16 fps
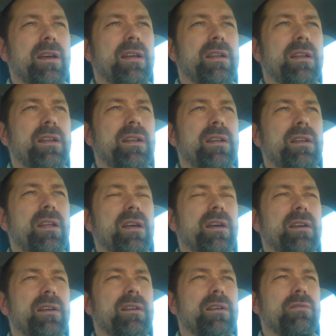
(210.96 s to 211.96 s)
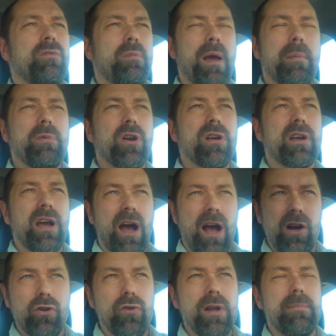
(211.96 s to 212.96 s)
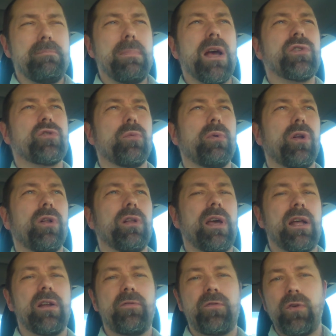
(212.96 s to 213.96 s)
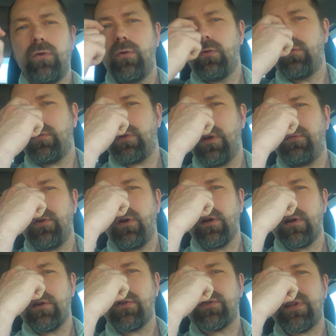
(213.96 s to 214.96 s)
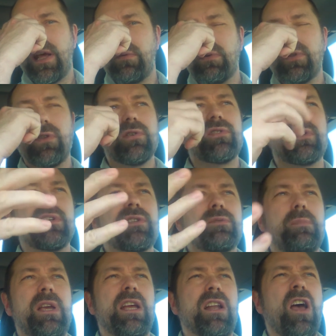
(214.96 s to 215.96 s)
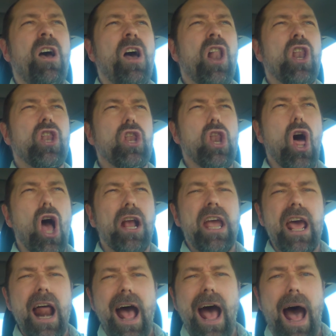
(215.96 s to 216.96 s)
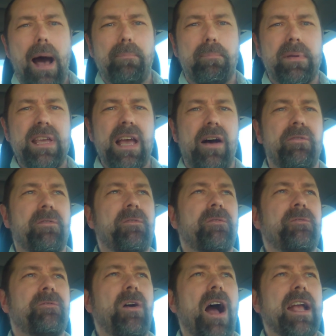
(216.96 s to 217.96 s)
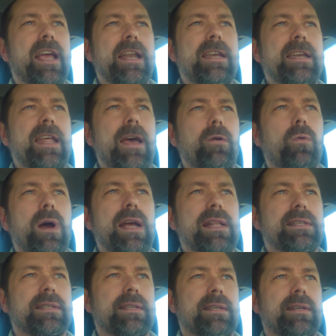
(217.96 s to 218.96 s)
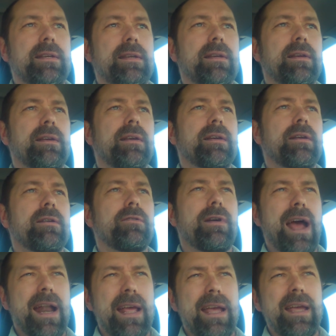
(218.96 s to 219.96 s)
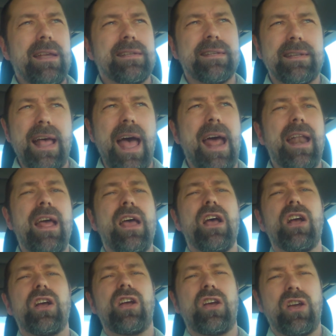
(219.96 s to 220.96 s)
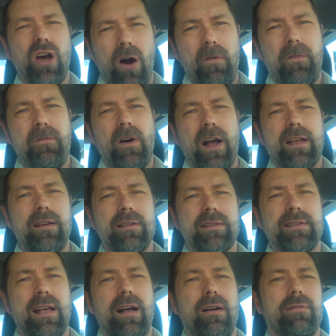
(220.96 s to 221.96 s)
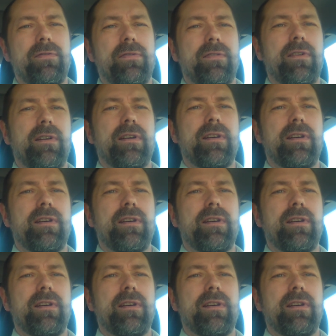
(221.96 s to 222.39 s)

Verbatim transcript: And uh, remember, concrete and measurable. And if you if you don't understand what those things mean, look it up, you fucking nitwits. Ready, set, go fuck yourself.